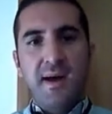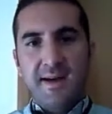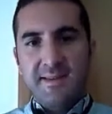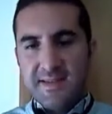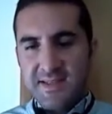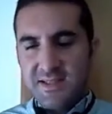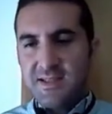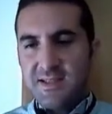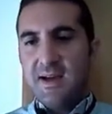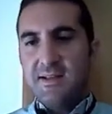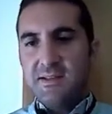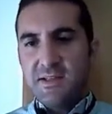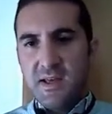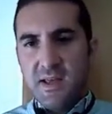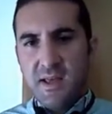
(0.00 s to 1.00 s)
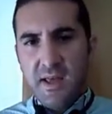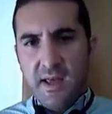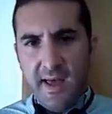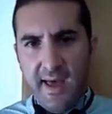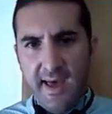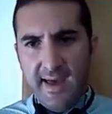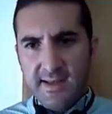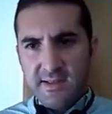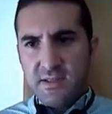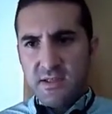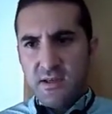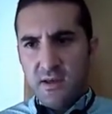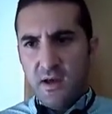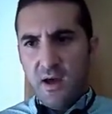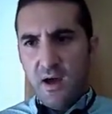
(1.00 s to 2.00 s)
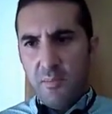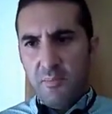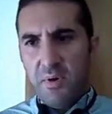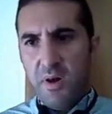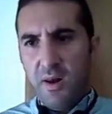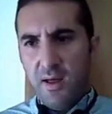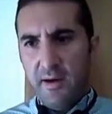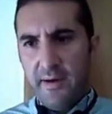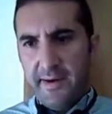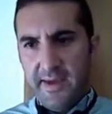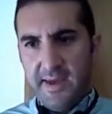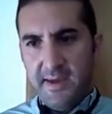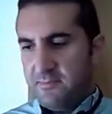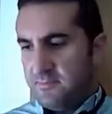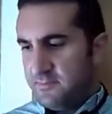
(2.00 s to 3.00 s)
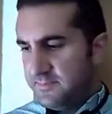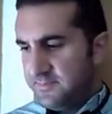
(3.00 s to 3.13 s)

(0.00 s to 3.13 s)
understand, and apply